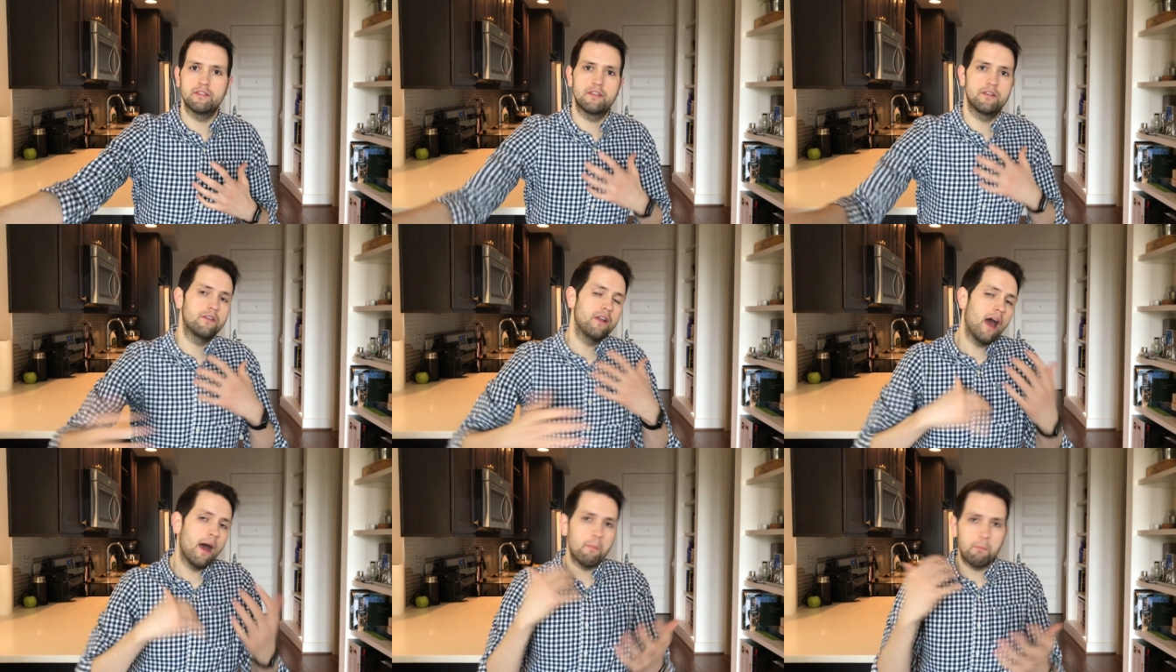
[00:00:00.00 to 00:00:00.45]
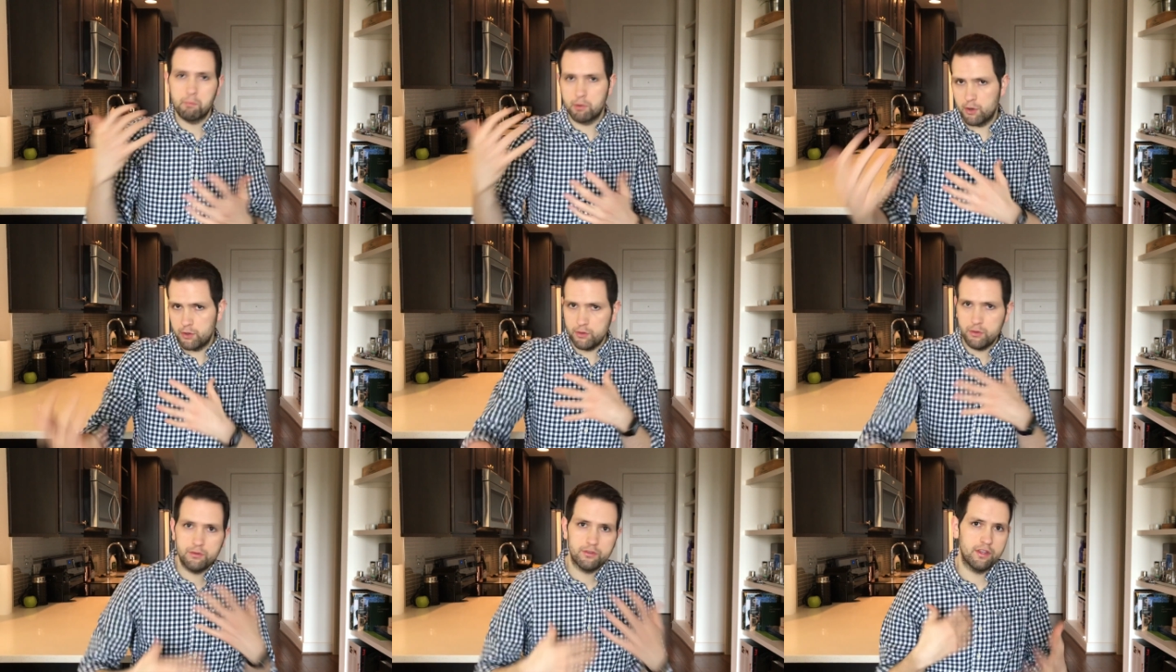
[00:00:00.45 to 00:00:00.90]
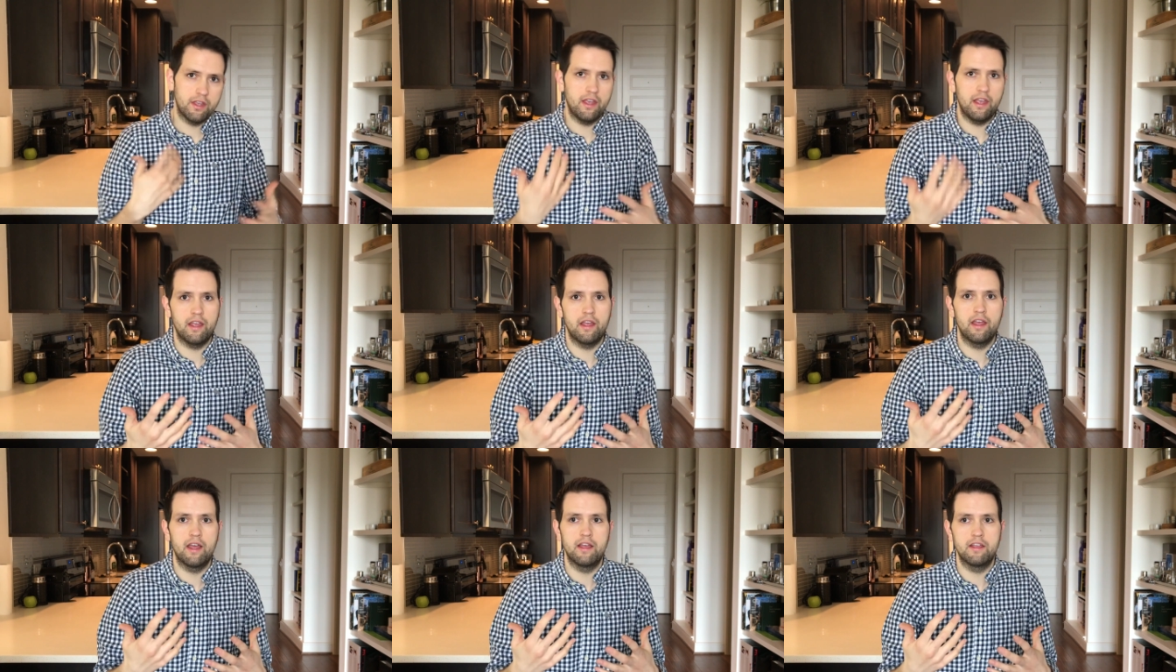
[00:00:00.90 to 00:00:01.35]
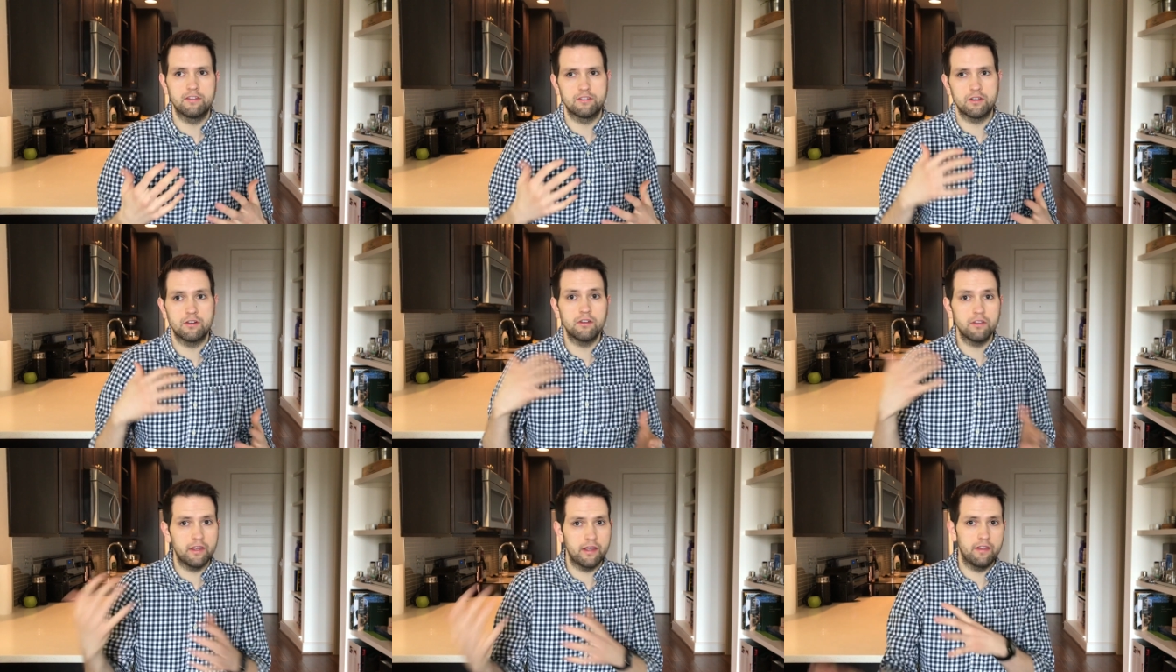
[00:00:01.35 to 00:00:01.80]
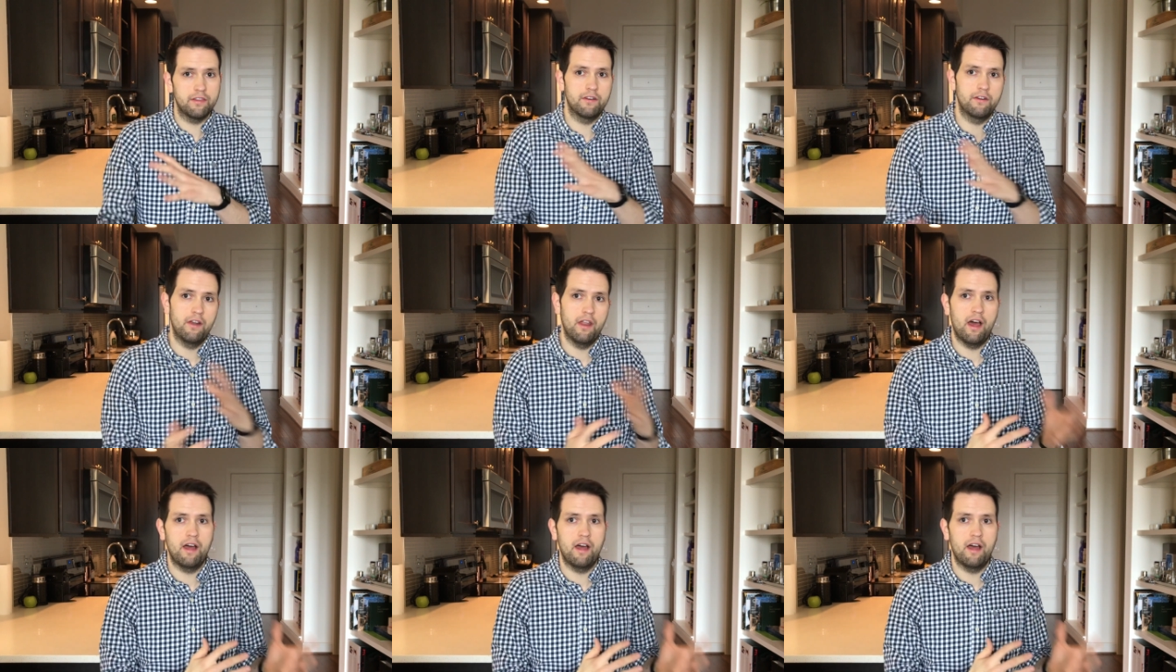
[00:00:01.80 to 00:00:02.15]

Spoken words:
They're not producing, certainly in their